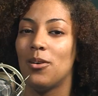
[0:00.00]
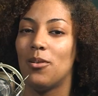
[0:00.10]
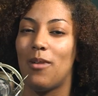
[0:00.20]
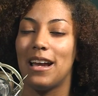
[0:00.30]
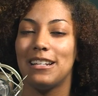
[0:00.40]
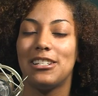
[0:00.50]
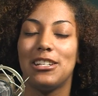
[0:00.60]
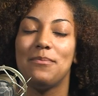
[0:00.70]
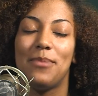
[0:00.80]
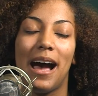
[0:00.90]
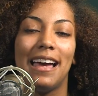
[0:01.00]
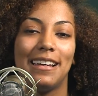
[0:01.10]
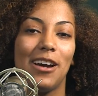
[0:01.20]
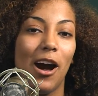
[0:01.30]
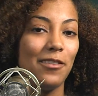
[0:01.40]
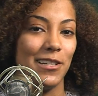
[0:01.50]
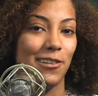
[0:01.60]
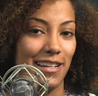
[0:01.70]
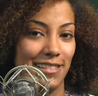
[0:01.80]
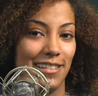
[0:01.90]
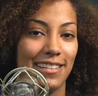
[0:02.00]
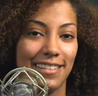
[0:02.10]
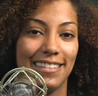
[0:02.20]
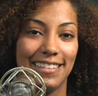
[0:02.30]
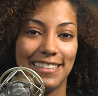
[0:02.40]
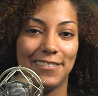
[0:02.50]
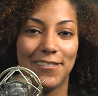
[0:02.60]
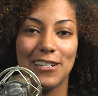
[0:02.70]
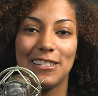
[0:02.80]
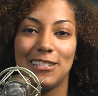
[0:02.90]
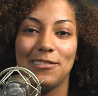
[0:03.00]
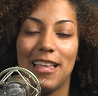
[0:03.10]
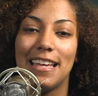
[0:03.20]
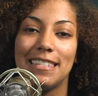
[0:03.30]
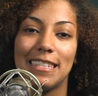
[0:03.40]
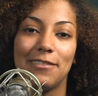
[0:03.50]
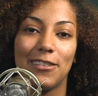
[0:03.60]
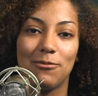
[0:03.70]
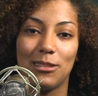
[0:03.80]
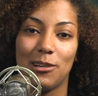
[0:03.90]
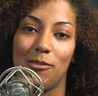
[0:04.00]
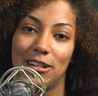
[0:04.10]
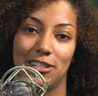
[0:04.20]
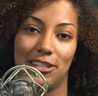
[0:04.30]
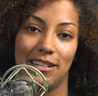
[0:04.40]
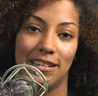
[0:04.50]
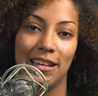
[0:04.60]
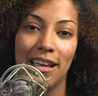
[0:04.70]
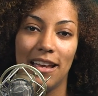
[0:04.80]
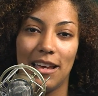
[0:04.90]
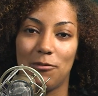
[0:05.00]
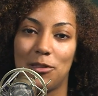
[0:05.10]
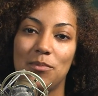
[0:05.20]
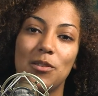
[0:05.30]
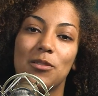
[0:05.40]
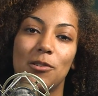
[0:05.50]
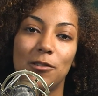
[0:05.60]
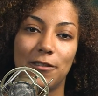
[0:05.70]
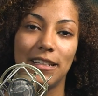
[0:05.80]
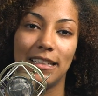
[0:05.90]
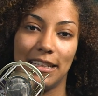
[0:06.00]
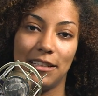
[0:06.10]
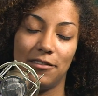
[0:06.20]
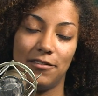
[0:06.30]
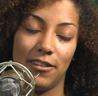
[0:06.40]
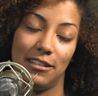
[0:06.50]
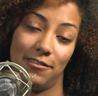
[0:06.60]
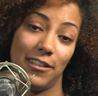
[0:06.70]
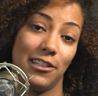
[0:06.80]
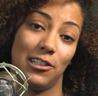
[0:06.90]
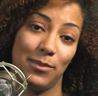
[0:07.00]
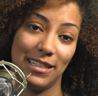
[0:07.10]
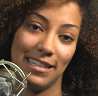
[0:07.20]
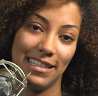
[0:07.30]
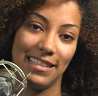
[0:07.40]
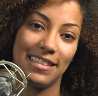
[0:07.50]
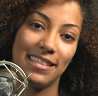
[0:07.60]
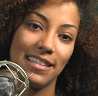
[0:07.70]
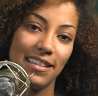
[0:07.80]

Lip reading: Why does she buy a coffee grinder? The first two lines leave us with a question and with a musical feeling of unfinished business.